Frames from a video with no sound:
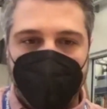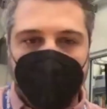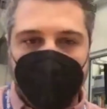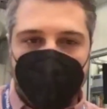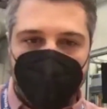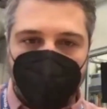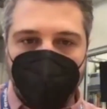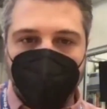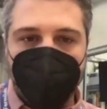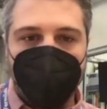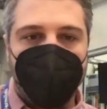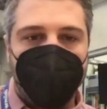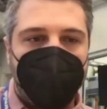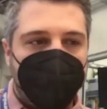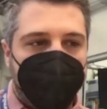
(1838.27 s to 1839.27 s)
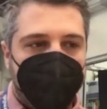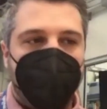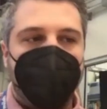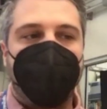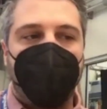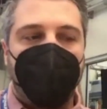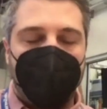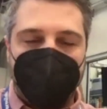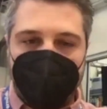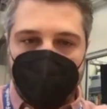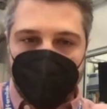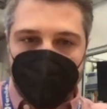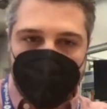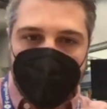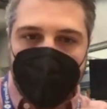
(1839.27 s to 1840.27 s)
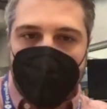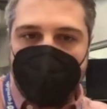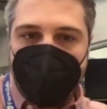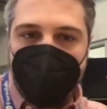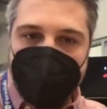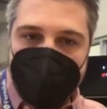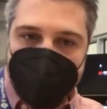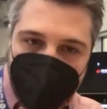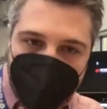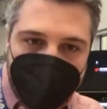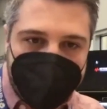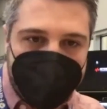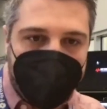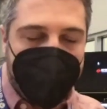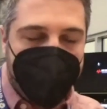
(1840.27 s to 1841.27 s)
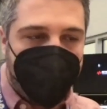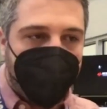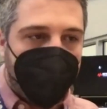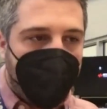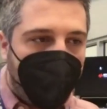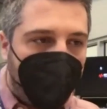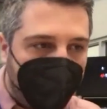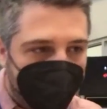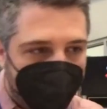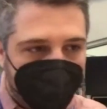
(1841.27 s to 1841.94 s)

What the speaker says: to perform a specific type of